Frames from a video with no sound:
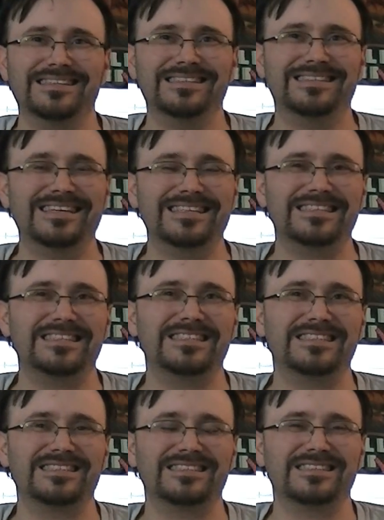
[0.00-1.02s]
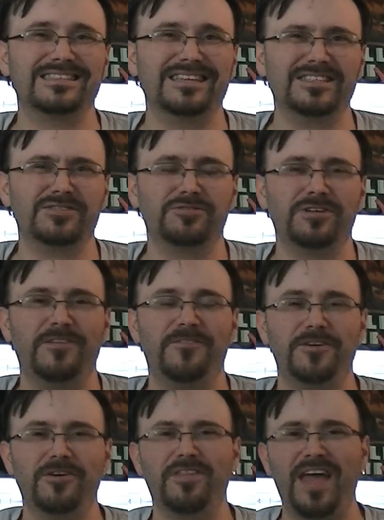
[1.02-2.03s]
this doesn't really
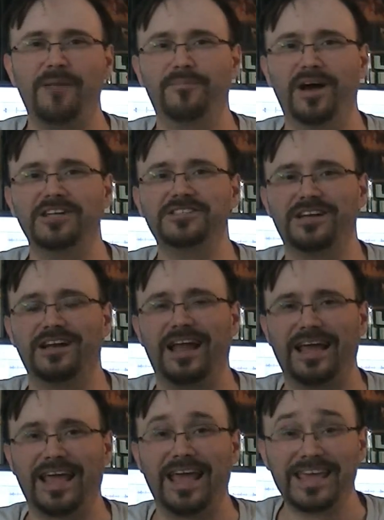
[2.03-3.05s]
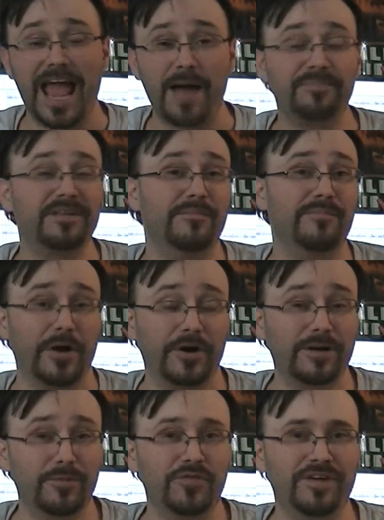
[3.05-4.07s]
feel that much like a Captain
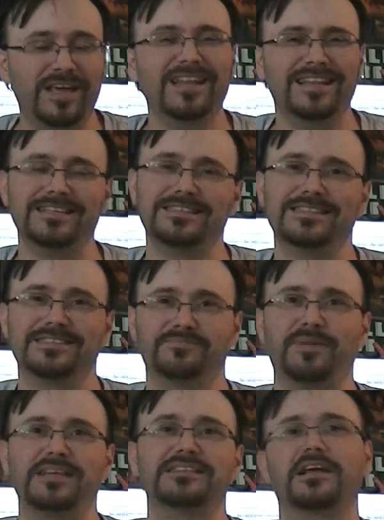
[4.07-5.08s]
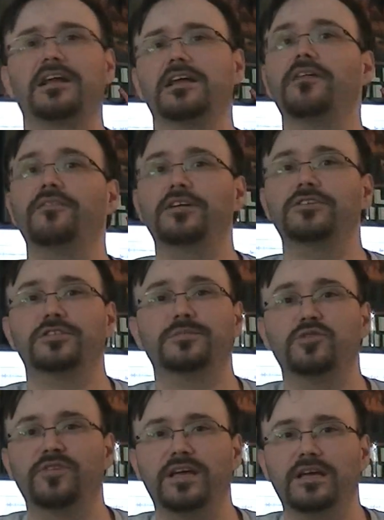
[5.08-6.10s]
America movie. This is basically an Avengers
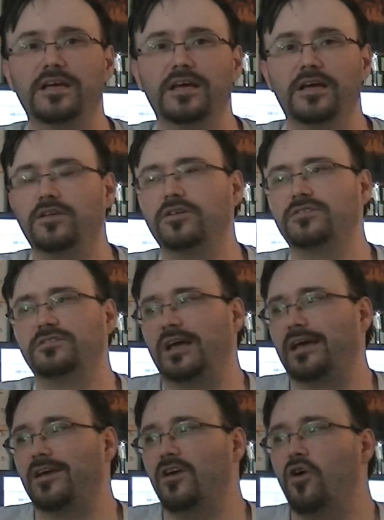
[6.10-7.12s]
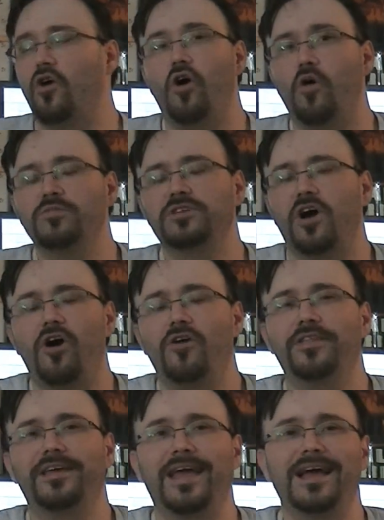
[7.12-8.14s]
movie. There's like almost all
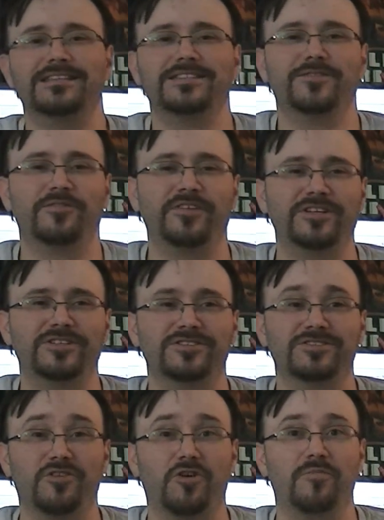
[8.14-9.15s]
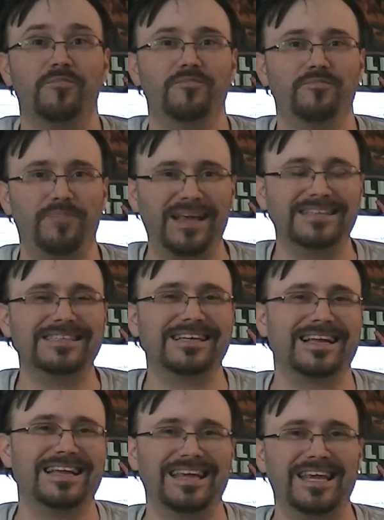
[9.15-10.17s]
the cast of Avengers are
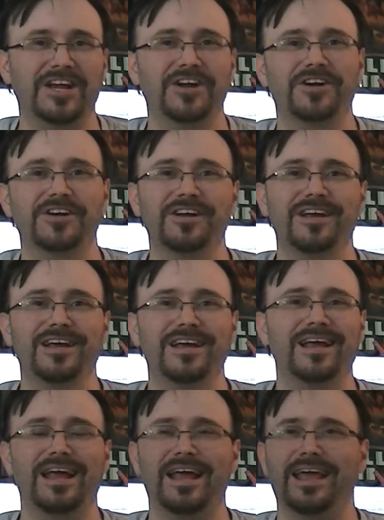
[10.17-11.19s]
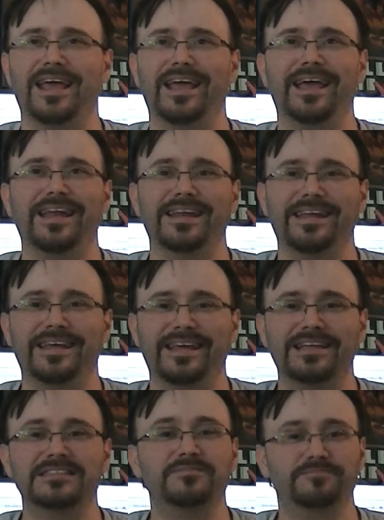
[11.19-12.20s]
basically here, and
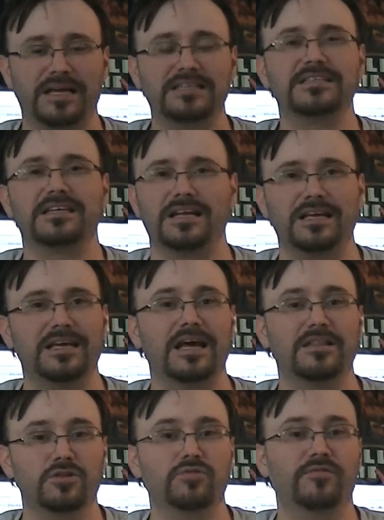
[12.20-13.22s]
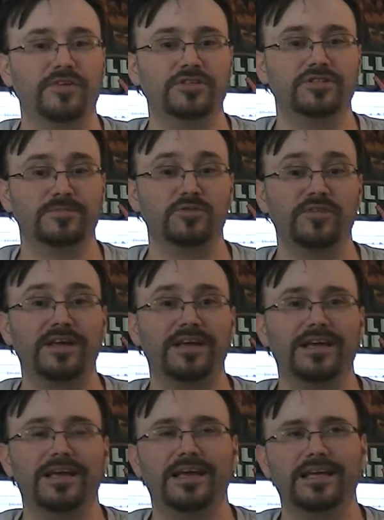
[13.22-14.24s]
it's basically a new Avengers movie.
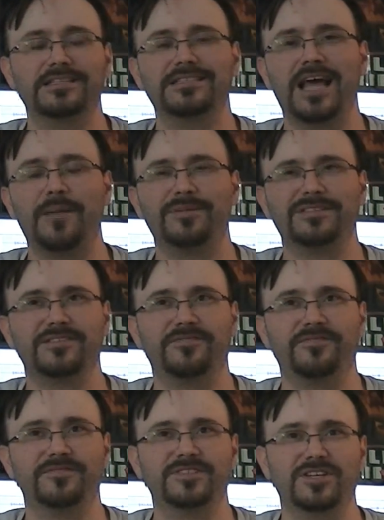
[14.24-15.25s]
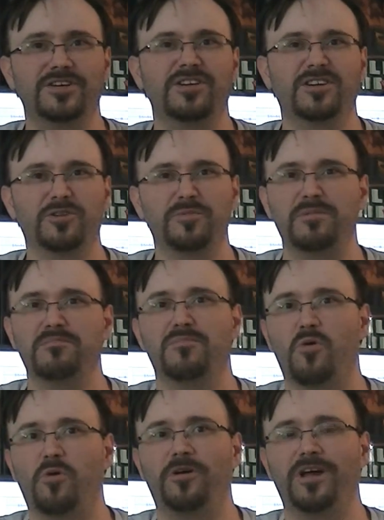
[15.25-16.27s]
It just happens to center a little bit
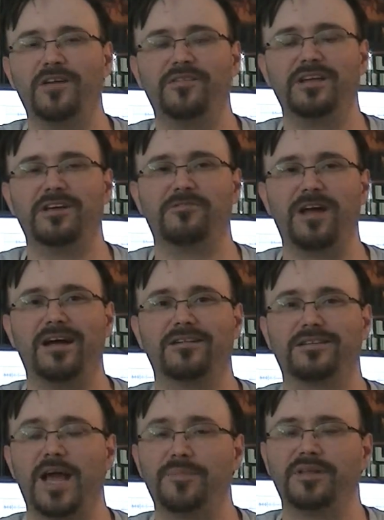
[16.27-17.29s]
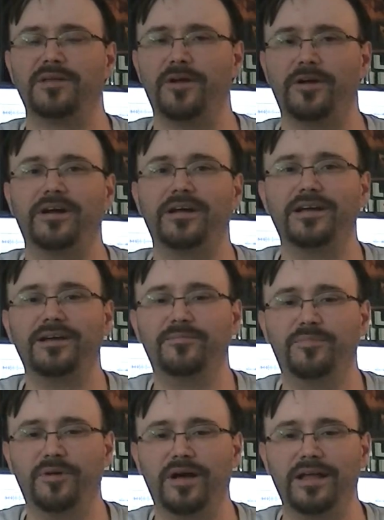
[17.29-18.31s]
more heavily around Captain America,
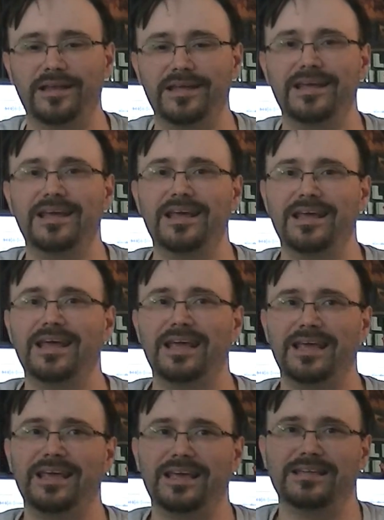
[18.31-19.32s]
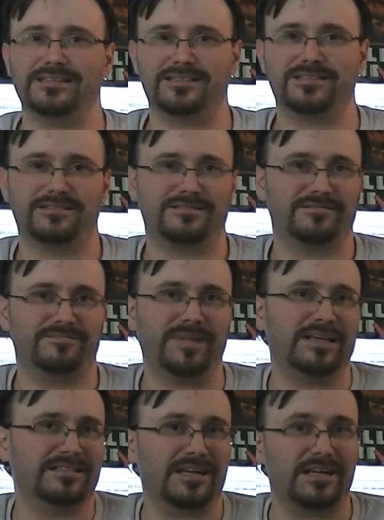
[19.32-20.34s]
but it's
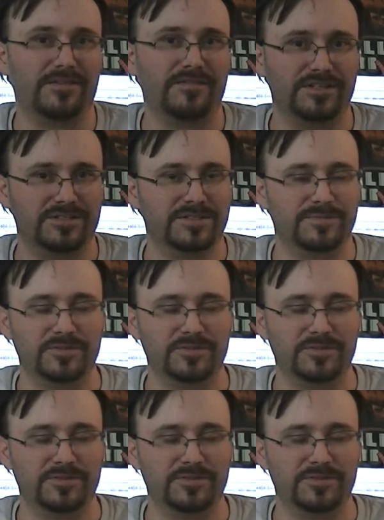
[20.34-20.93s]
basically Avengers